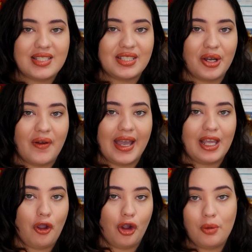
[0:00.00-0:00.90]
so
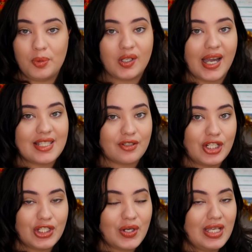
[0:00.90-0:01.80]
I hope you guys are
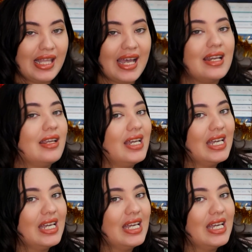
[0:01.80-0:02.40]
enjoying that.